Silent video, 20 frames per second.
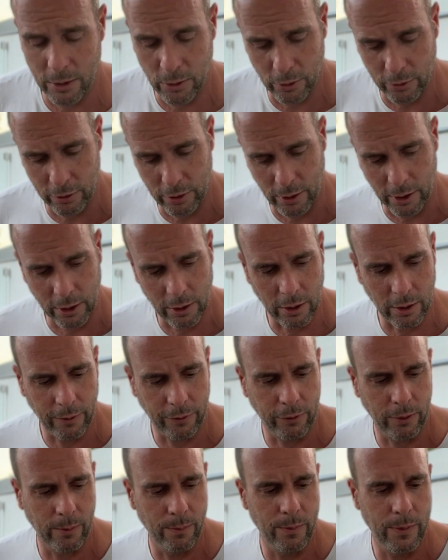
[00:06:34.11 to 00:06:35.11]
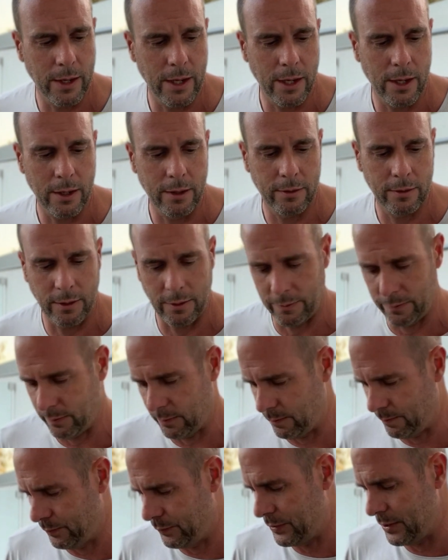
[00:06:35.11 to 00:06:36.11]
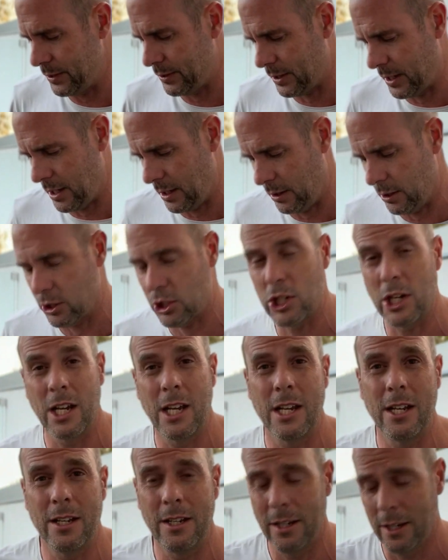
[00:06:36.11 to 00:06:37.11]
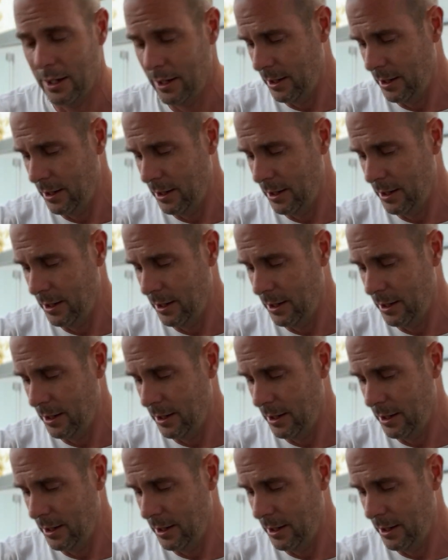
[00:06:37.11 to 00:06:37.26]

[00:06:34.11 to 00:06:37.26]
Also, I got it from the sort of discount chain